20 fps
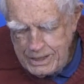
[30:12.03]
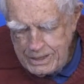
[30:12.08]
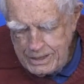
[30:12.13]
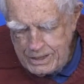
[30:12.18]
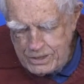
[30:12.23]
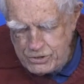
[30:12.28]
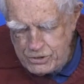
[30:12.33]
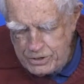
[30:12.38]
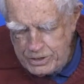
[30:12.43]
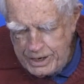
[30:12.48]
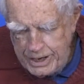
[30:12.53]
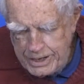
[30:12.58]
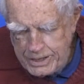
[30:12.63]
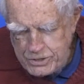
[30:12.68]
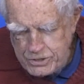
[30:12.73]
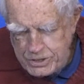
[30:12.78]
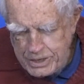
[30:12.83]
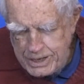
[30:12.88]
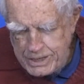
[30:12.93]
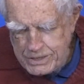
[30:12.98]
these United
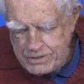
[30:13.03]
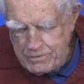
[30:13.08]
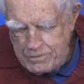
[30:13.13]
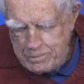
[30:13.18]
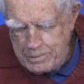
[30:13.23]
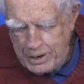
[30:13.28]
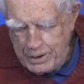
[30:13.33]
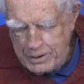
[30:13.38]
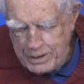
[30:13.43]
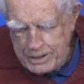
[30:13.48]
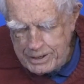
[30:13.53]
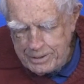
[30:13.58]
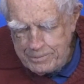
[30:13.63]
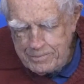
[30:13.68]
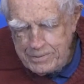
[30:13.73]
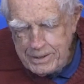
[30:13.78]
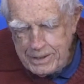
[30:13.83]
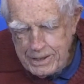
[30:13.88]
States of America.